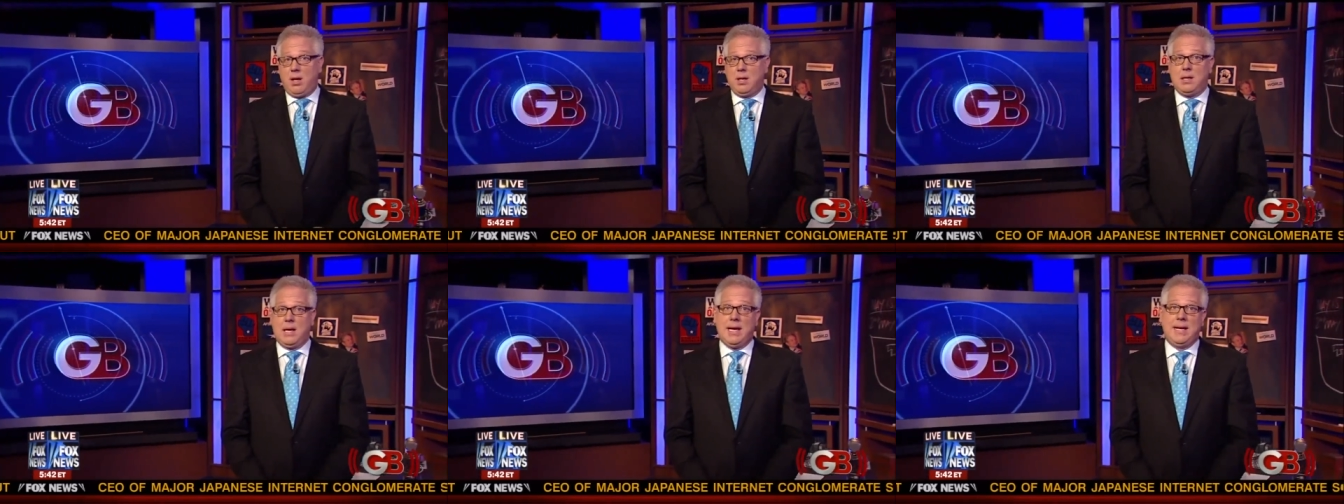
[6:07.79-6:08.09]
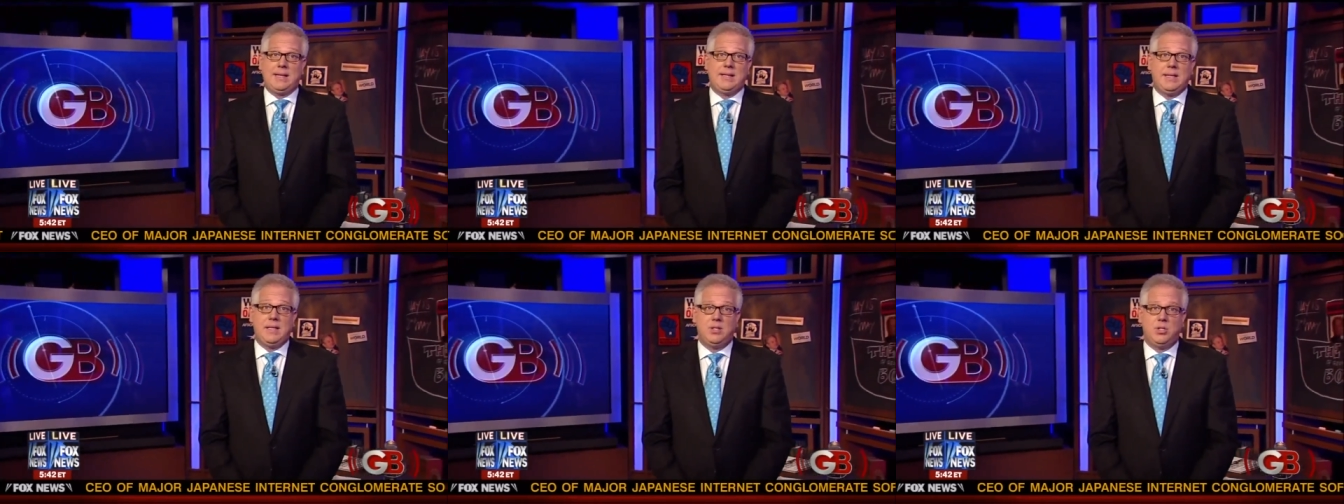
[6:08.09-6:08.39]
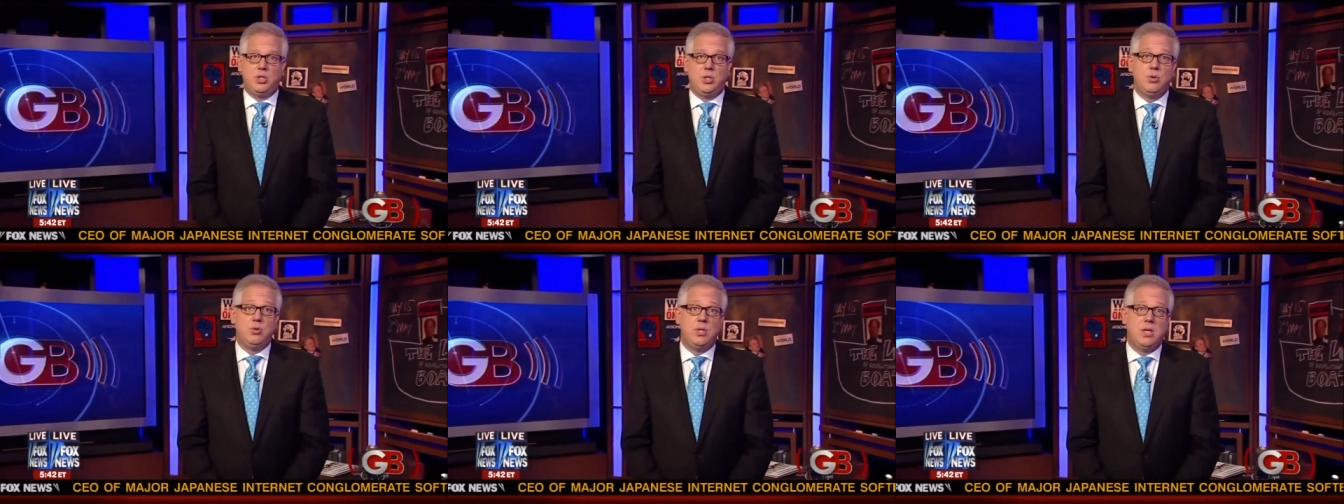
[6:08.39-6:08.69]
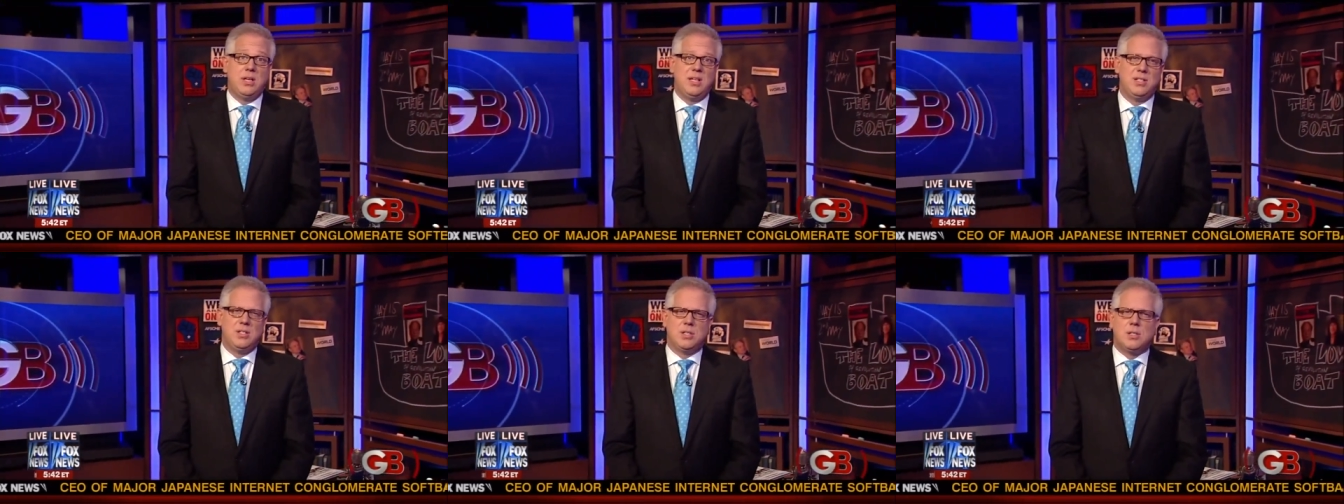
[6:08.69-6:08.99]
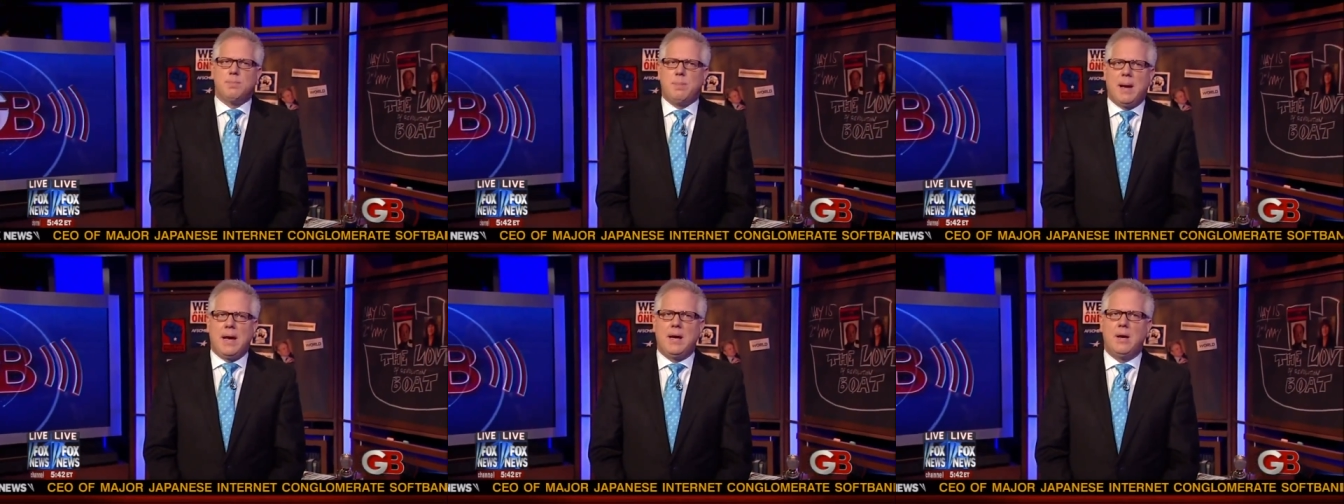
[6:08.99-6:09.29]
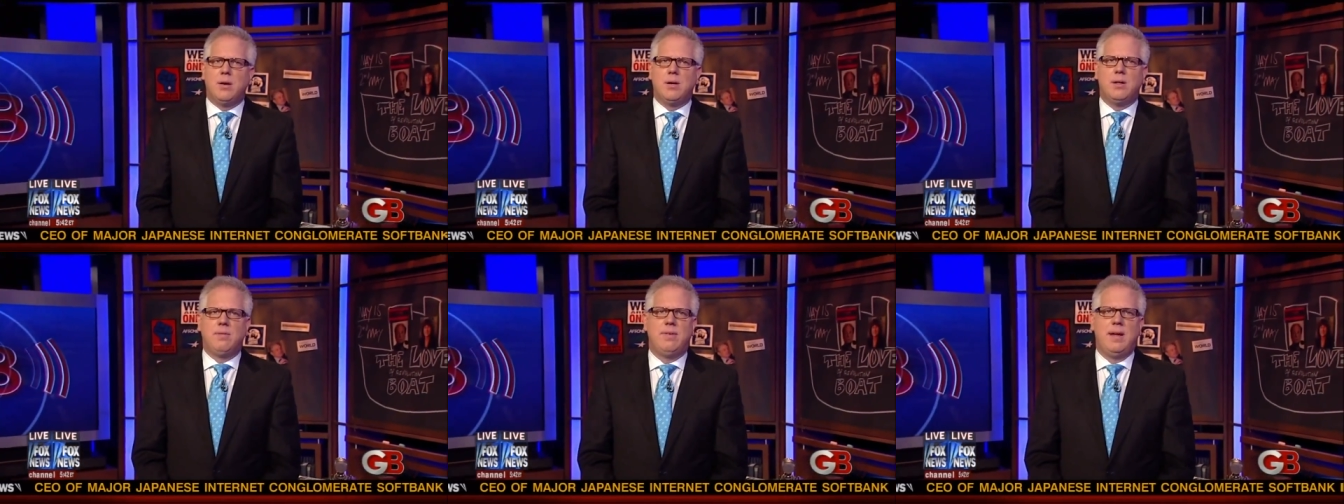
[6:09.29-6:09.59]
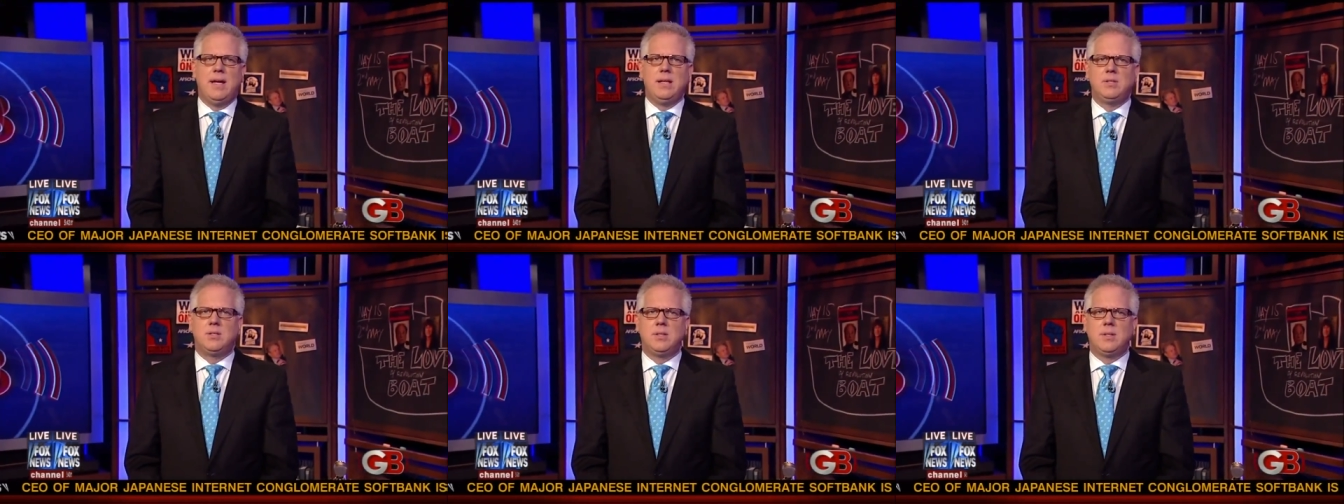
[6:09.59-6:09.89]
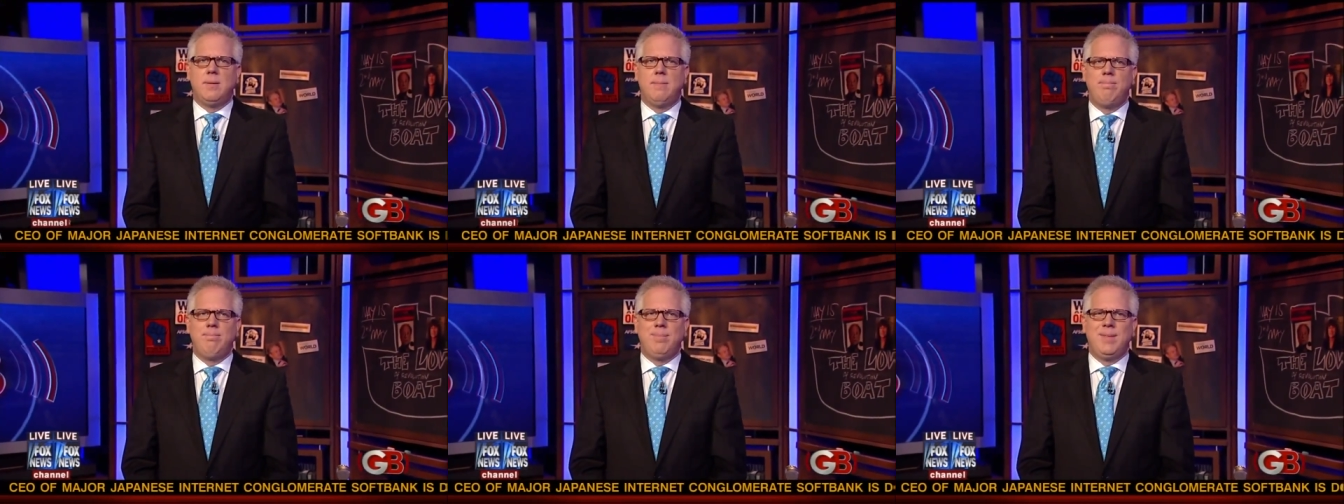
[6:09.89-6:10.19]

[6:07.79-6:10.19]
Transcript: unlike these union-inspired events,